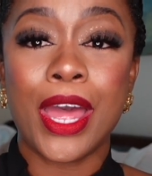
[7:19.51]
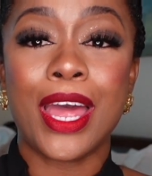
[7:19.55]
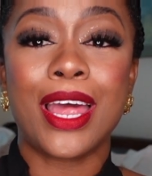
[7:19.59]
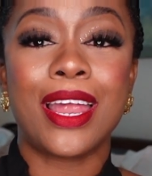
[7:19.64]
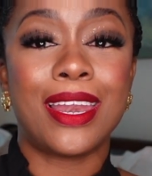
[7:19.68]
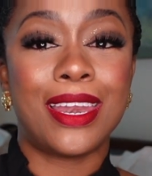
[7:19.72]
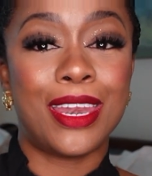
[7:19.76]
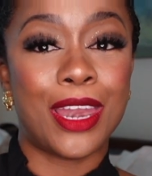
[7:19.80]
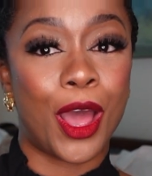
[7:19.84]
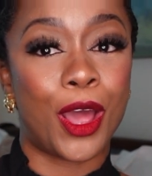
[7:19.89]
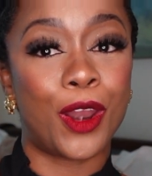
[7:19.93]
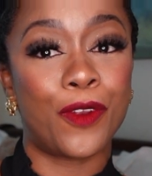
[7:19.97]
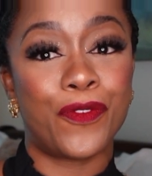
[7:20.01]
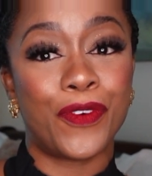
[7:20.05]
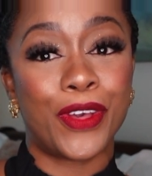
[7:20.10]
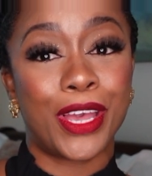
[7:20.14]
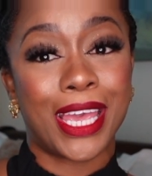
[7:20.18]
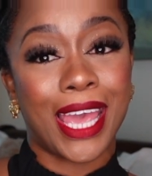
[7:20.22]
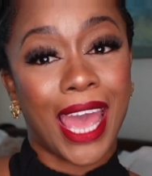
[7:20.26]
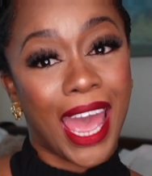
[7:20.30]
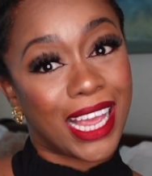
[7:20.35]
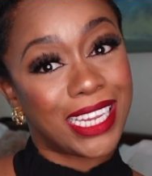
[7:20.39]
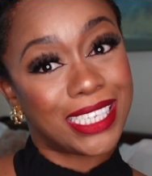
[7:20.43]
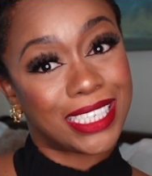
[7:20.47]

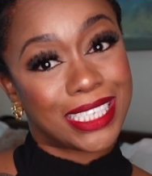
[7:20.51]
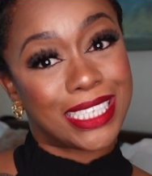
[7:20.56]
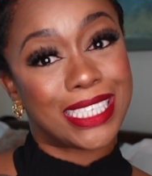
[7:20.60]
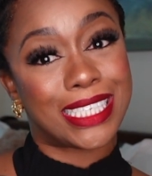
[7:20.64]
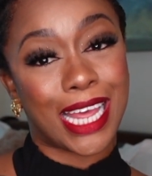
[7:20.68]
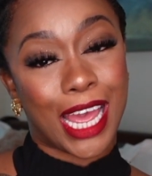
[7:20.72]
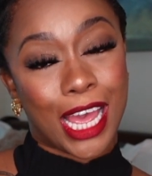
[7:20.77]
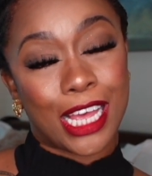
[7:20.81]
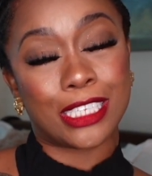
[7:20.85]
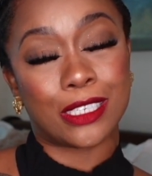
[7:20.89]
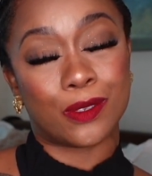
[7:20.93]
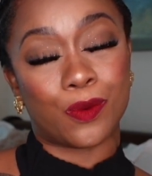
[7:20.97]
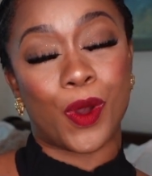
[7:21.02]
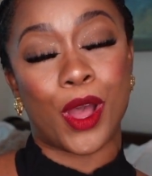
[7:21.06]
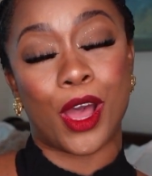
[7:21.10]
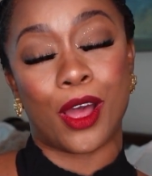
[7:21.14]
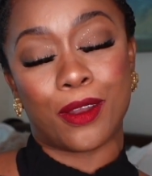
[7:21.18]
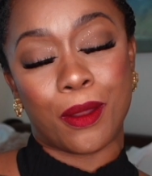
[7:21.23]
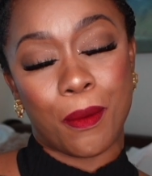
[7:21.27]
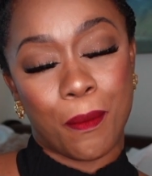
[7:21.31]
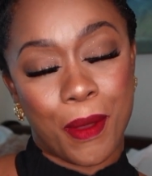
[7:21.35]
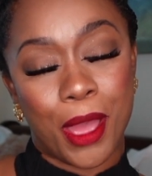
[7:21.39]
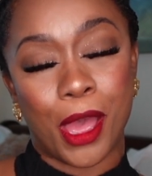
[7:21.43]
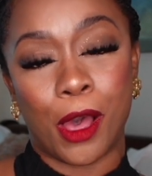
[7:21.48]
Notifications as well,
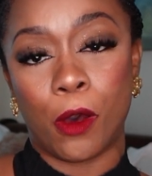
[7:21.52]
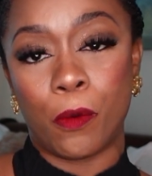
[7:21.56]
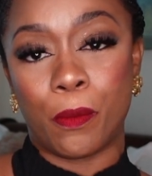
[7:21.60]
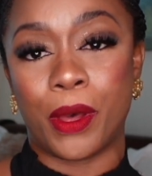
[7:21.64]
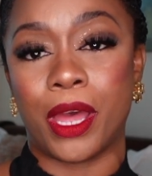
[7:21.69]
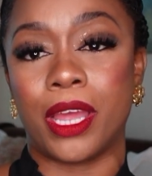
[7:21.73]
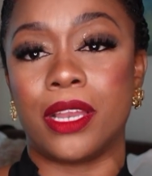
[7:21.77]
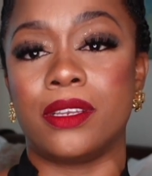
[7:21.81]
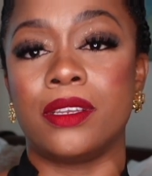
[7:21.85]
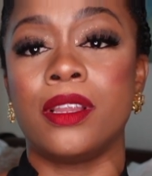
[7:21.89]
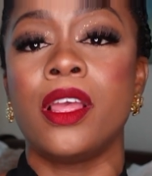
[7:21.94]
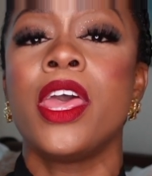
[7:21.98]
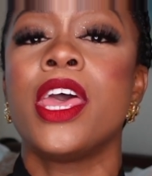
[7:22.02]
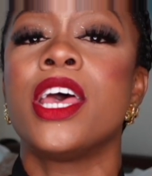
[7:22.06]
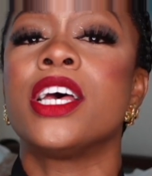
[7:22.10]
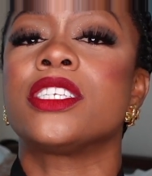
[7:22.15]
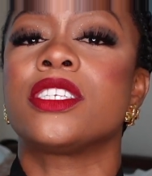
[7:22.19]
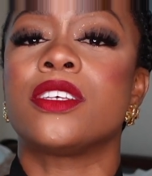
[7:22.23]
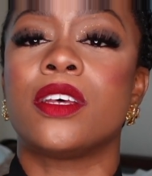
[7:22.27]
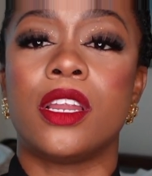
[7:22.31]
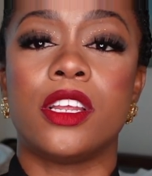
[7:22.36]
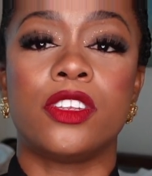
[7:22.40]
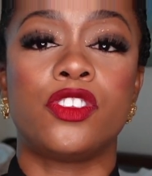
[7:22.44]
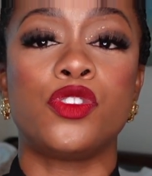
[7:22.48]
the bell button,
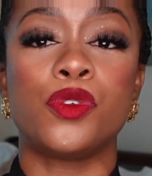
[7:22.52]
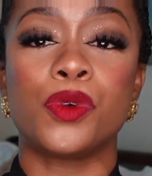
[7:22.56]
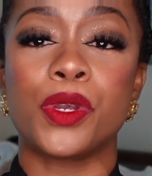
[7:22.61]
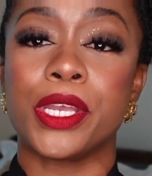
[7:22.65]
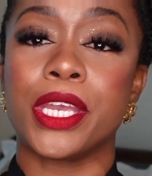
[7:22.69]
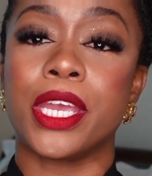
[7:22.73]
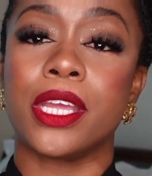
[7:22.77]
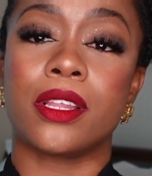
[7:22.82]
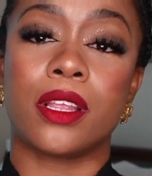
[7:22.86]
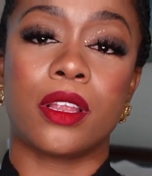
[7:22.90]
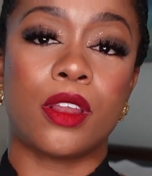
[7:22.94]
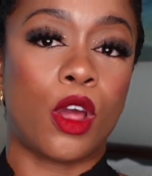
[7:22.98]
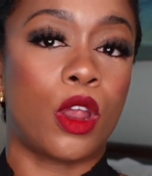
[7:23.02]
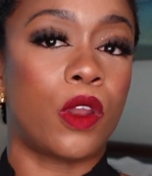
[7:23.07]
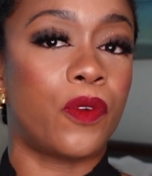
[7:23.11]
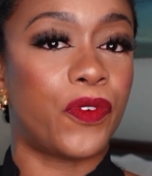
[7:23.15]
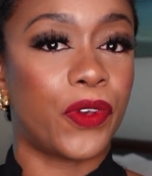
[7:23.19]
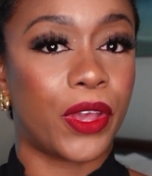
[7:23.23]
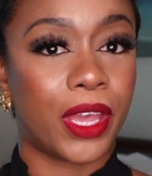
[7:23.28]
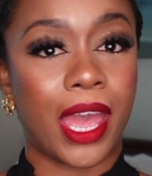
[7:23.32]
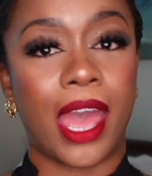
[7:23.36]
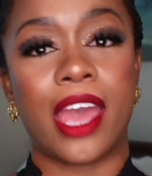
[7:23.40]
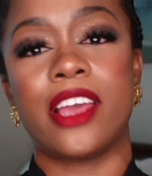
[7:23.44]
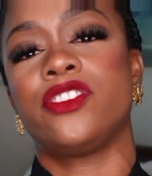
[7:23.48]
so that you can get the
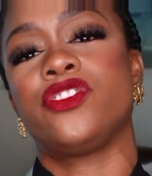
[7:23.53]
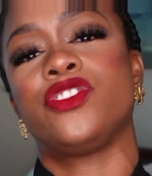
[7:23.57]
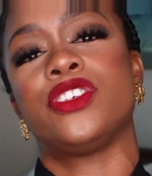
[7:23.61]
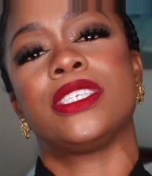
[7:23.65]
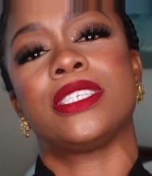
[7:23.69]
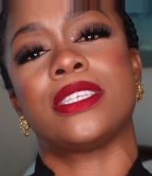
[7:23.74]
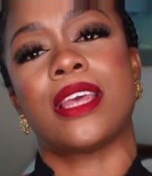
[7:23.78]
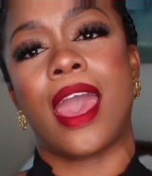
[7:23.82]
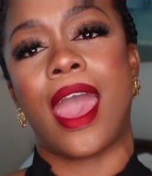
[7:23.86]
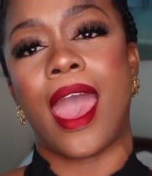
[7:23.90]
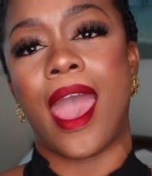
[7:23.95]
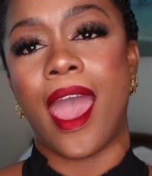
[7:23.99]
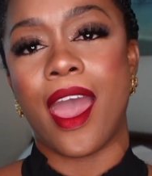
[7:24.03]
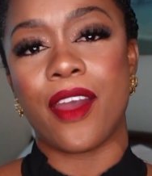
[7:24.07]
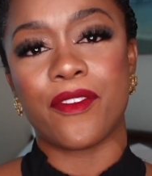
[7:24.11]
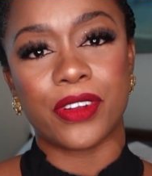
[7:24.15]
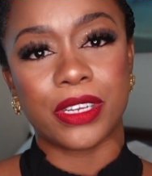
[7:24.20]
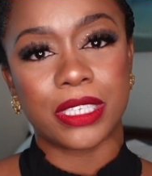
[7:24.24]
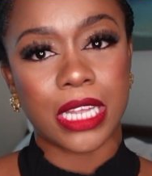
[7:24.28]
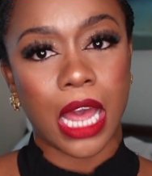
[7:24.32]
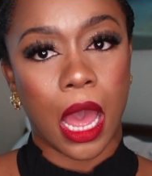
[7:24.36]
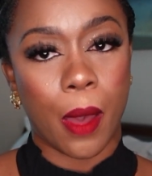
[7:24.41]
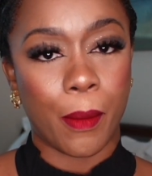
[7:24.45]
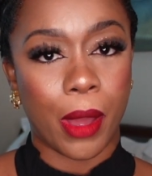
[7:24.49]
notifications every
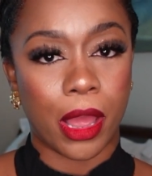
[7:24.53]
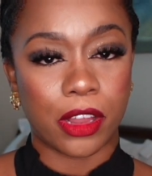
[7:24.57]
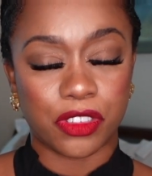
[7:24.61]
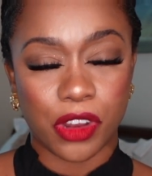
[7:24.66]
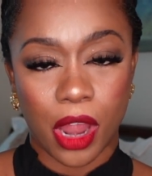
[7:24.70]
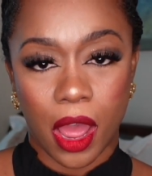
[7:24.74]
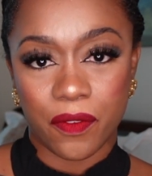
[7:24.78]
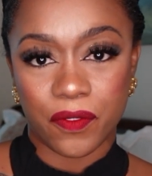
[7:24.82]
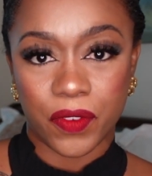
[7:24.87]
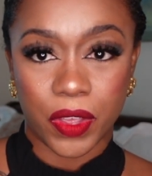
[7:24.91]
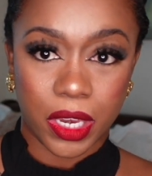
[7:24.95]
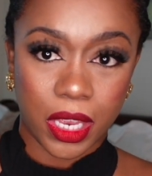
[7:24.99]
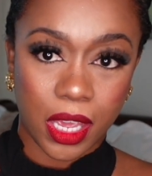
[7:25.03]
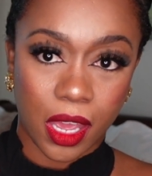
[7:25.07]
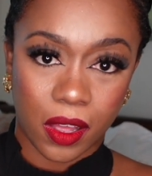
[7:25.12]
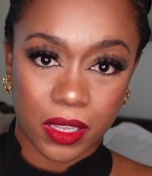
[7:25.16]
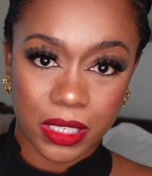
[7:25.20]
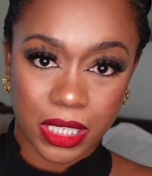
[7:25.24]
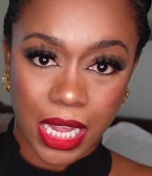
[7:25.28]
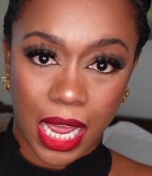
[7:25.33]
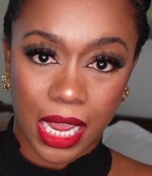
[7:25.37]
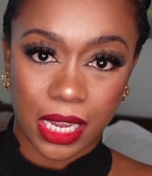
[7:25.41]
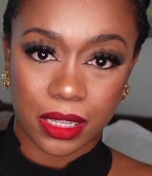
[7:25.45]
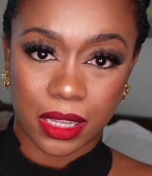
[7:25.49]
time I drop
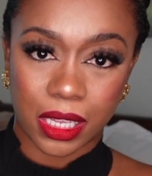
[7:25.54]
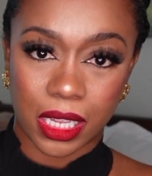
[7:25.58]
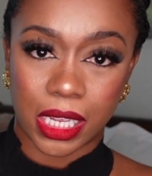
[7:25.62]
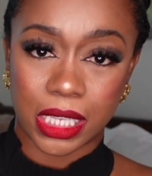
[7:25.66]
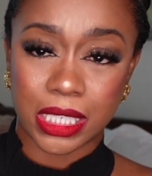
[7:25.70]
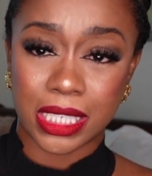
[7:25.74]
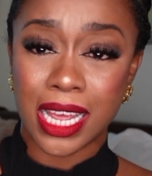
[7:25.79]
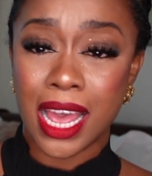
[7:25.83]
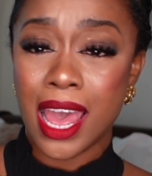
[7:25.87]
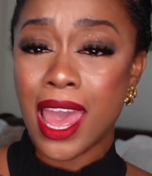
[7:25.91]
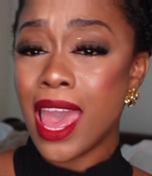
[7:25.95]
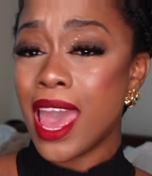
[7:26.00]
videos like this.